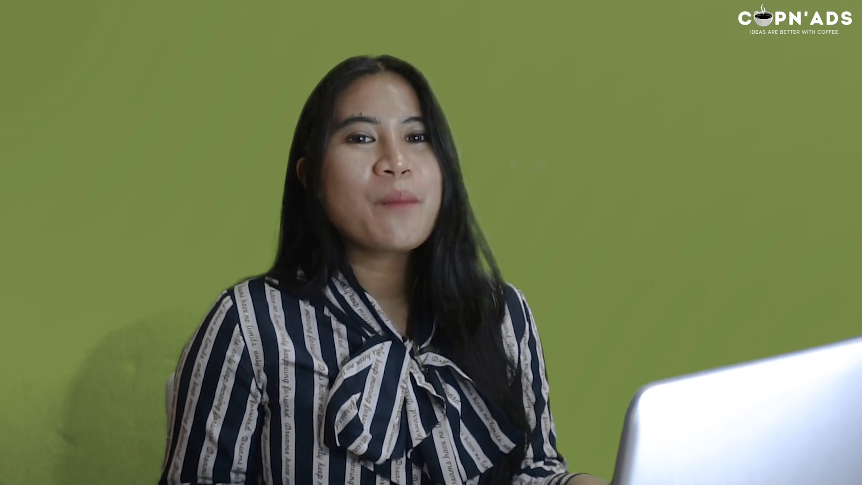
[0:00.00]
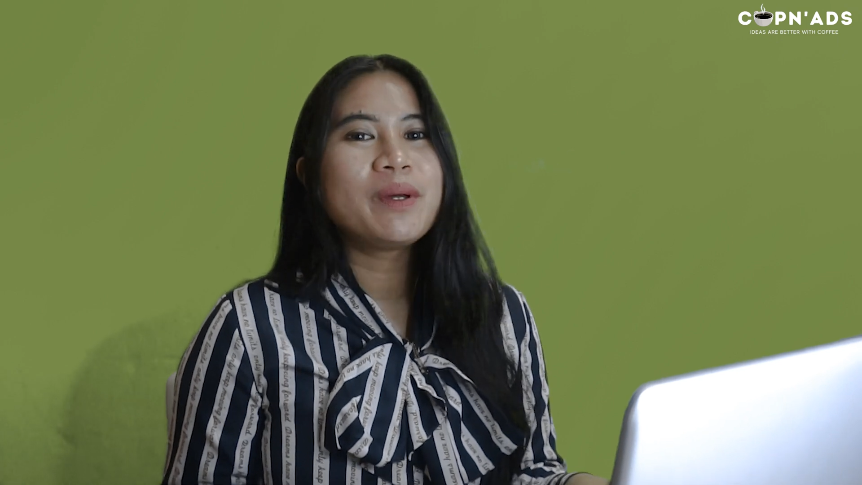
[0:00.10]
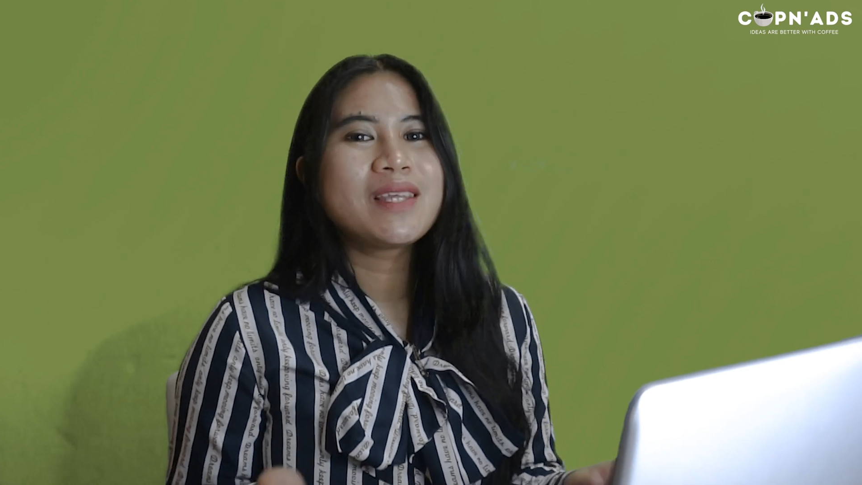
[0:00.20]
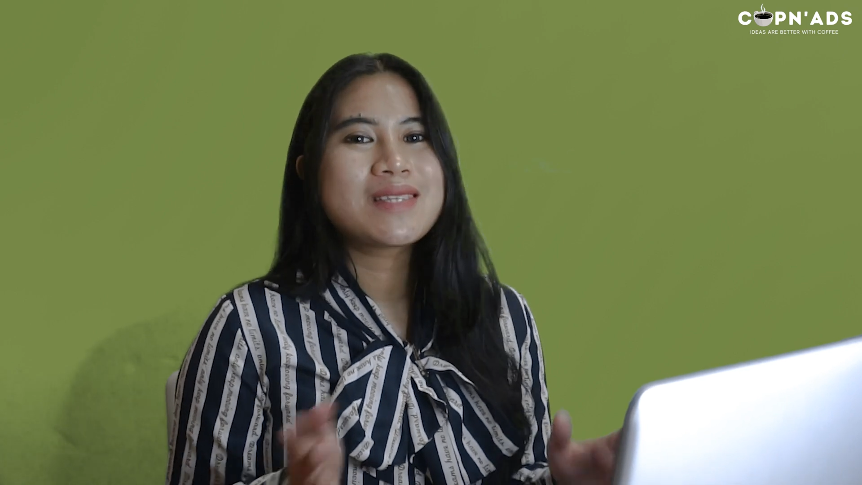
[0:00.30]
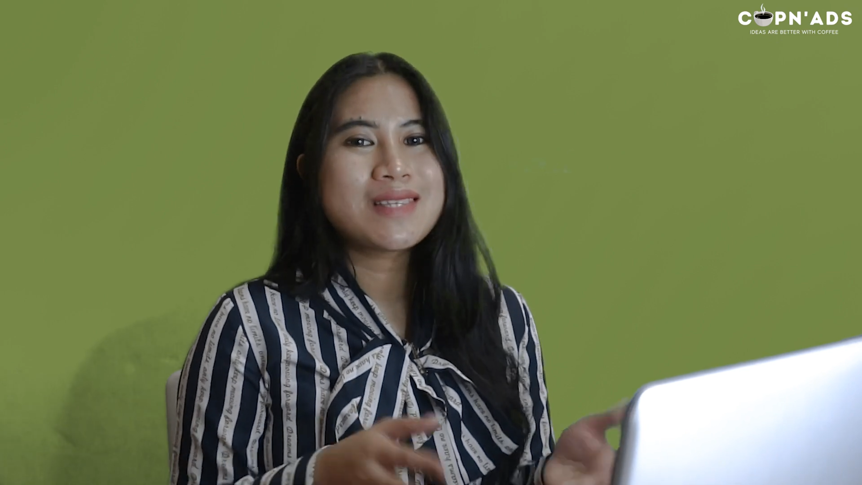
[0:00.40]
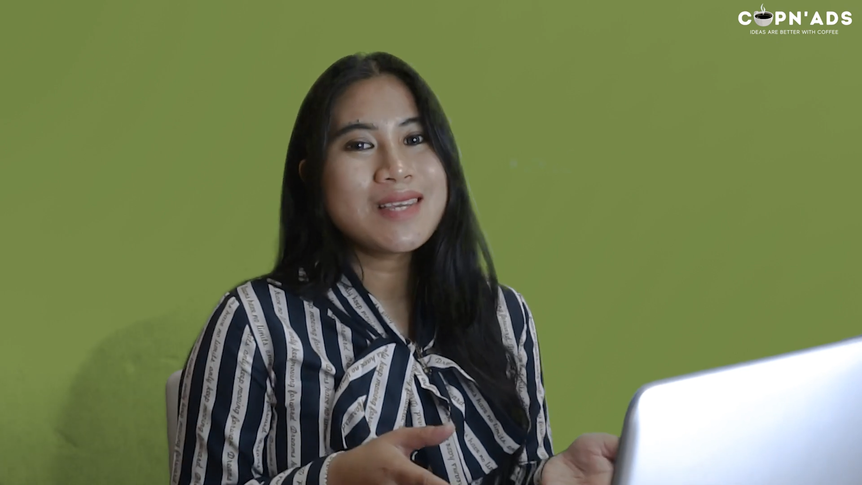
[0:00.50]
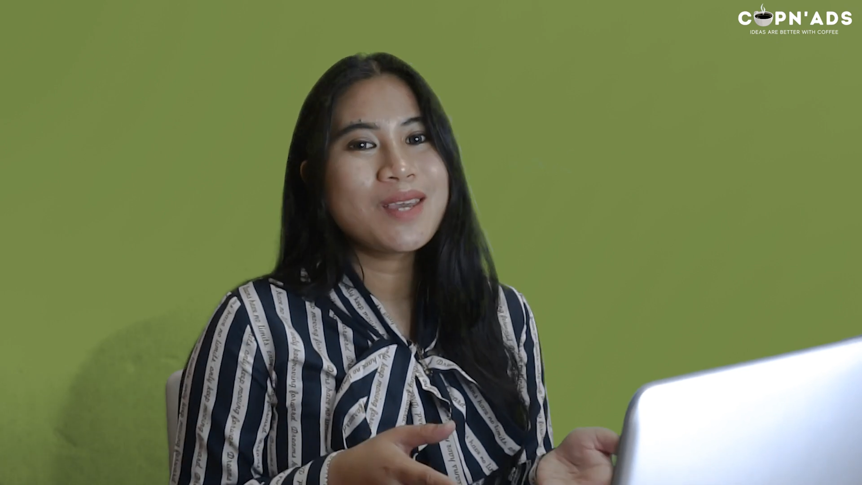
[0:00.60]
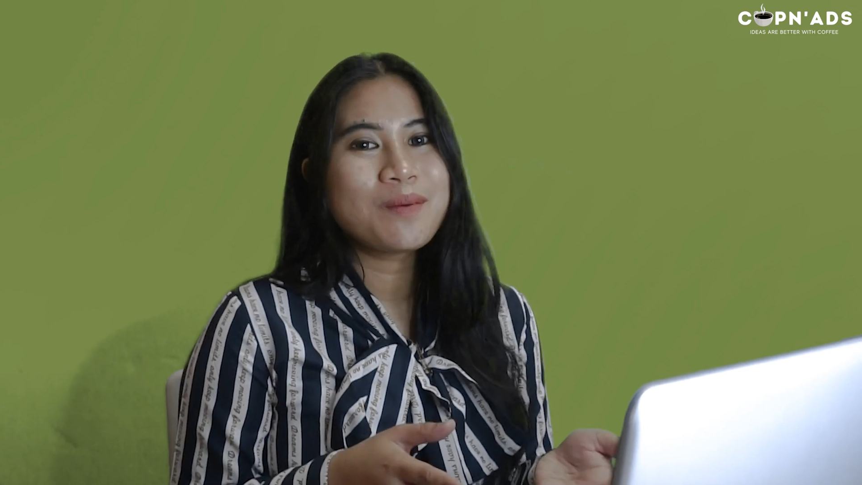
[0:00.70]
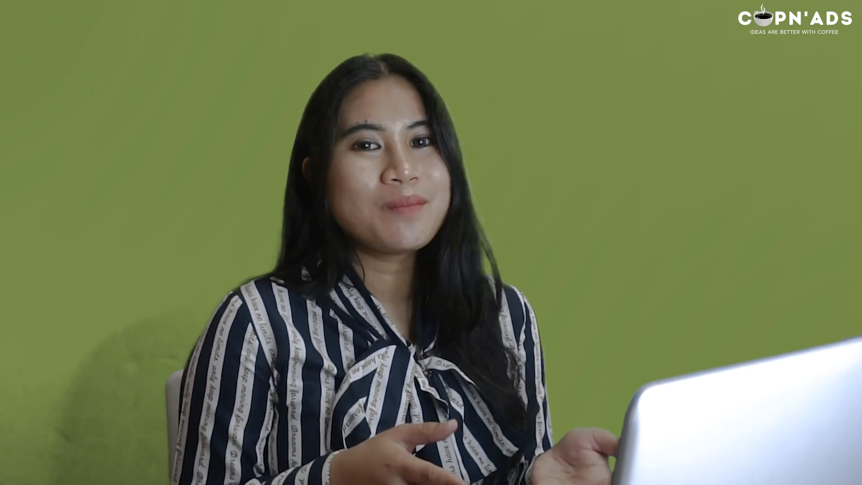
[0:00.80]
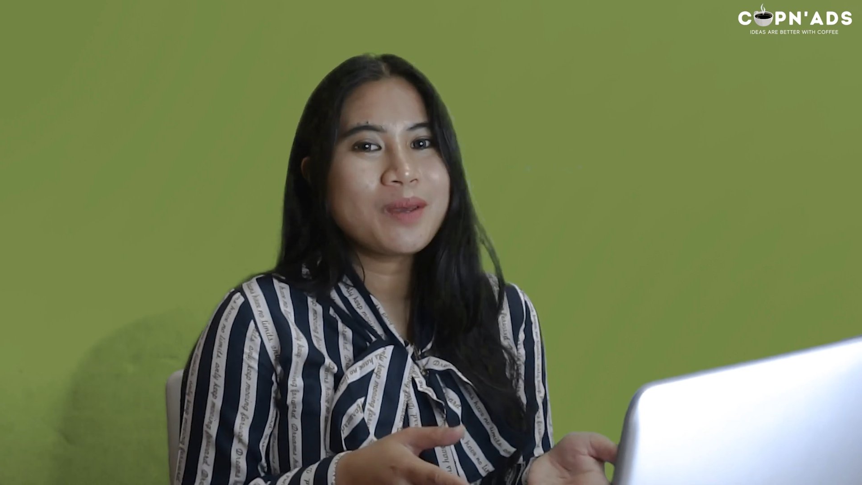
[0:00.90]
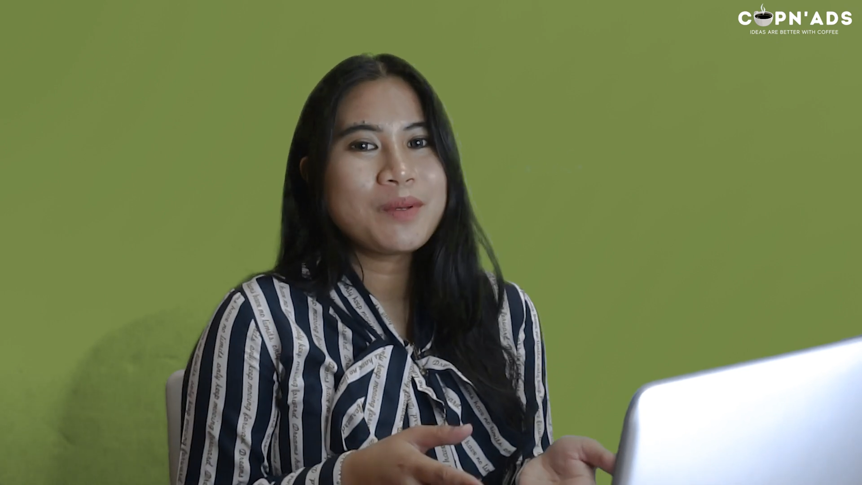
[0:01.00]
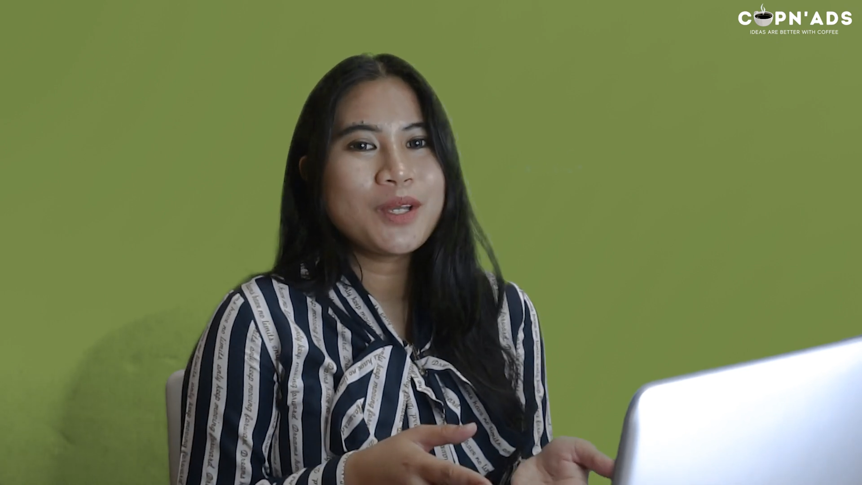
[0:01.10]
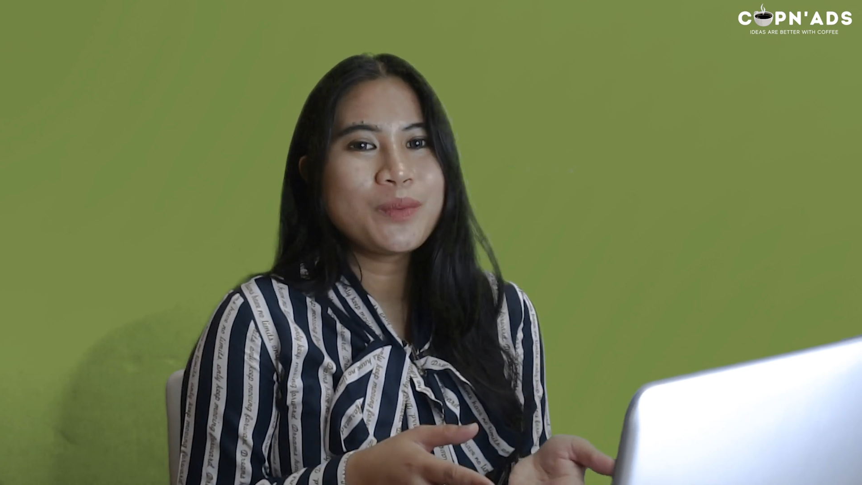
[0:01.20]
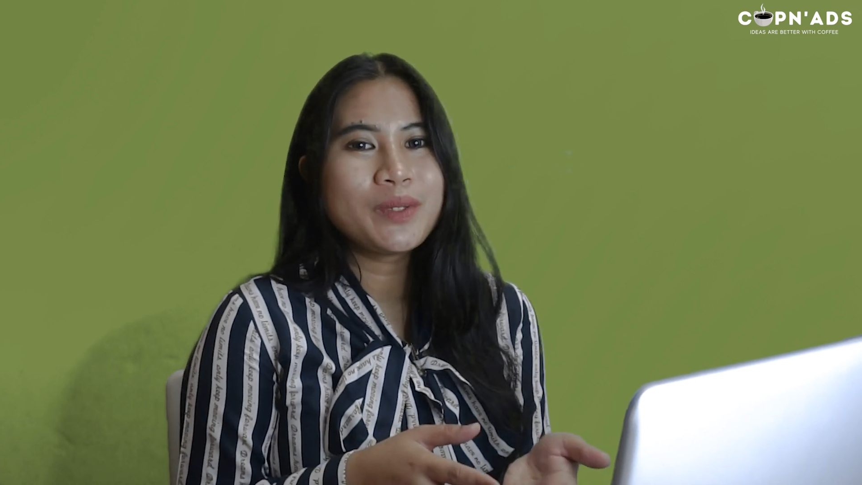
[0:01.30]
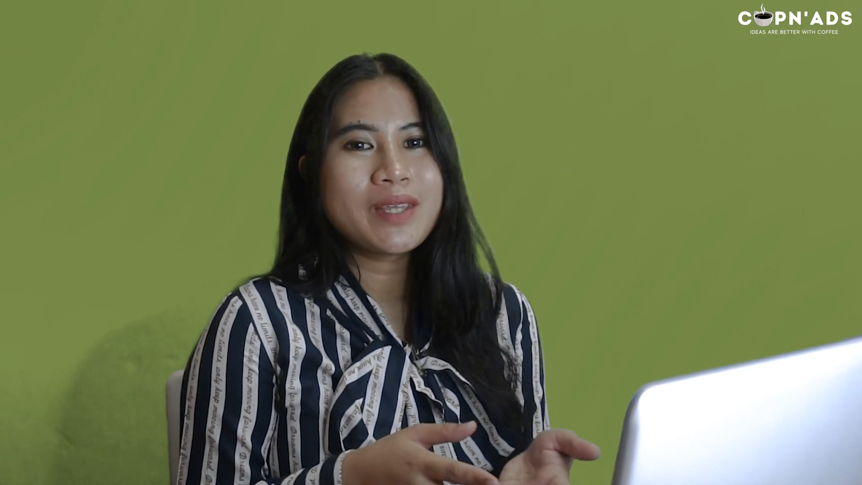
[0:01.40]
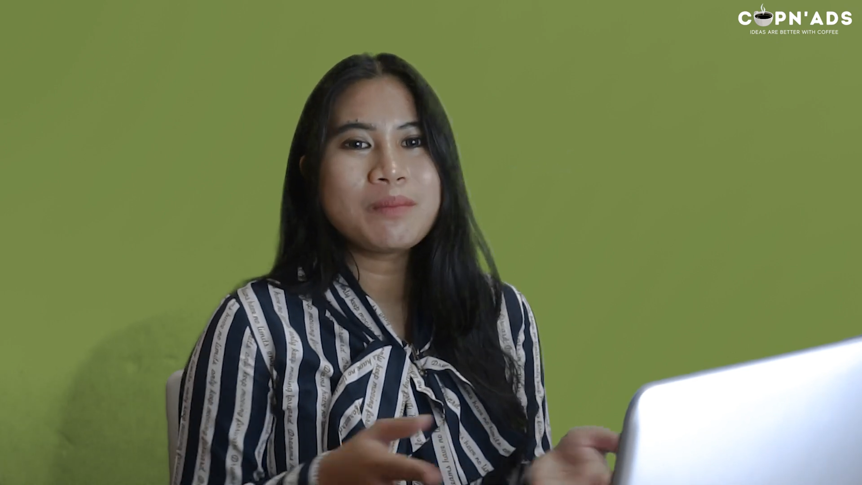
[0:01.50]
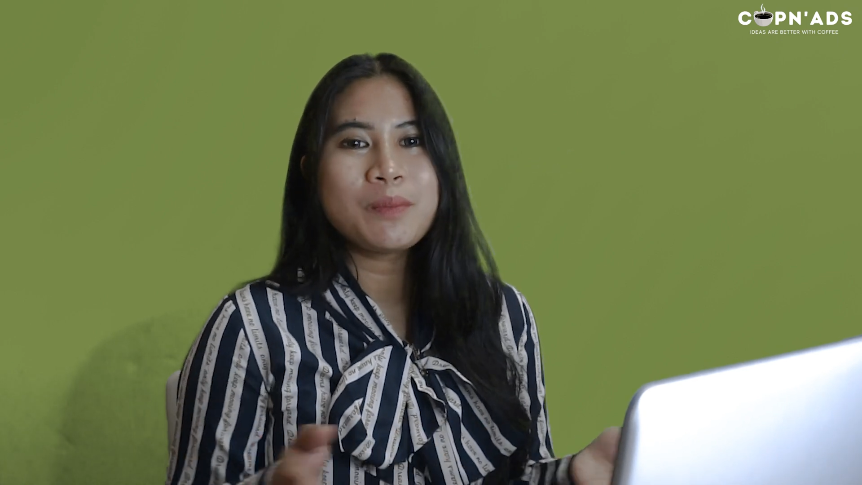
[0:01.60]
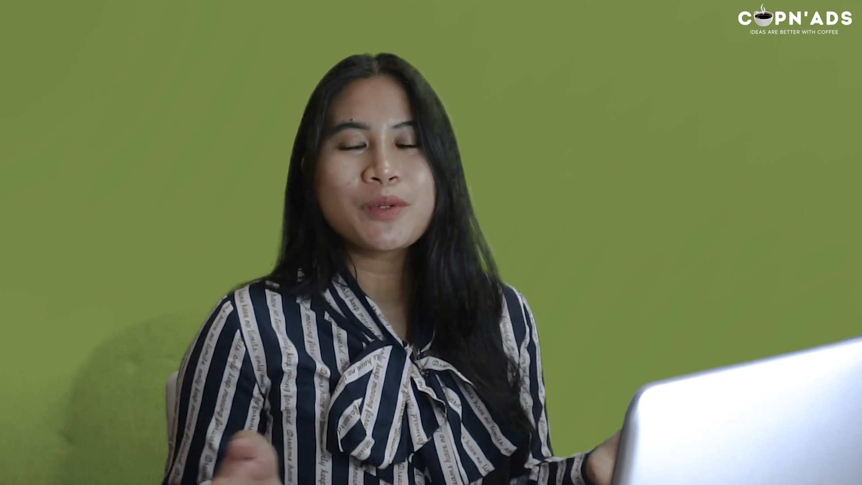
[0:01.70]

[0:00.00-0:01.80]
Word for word: But let's see, maybe it will let me